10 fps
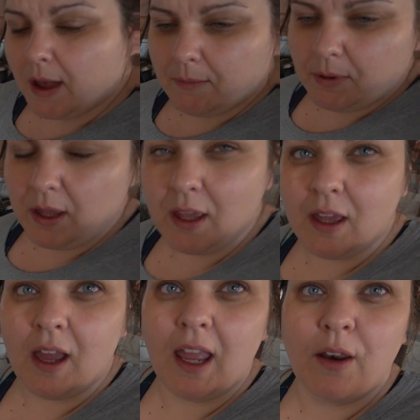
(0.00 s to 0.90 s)
up.
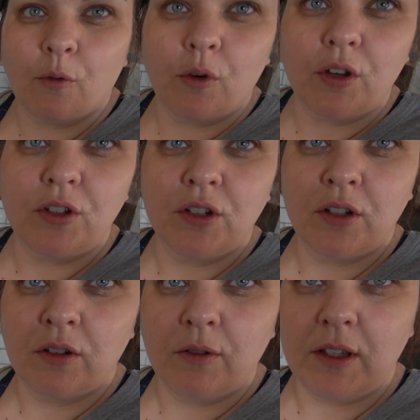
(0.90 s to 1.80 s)
I had an
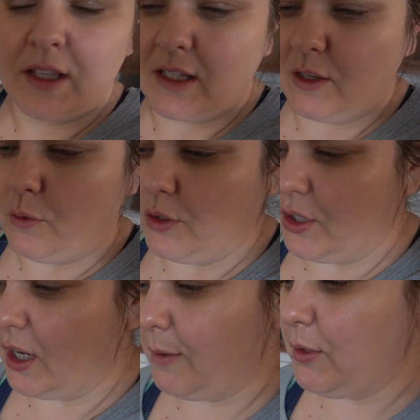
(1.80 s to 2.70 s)
orange, a slice of
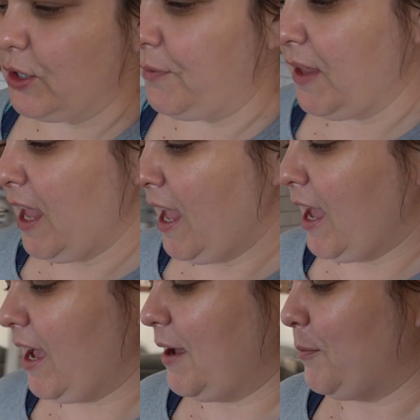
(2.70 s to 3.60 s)
orange when I got my shirt.
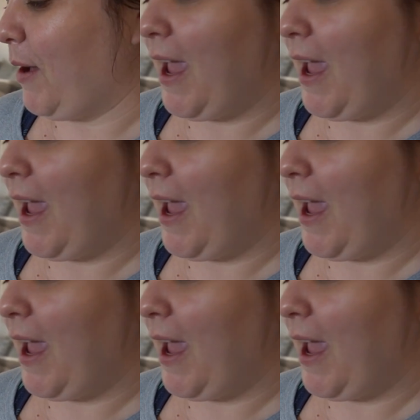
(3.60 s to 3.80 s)
Um, I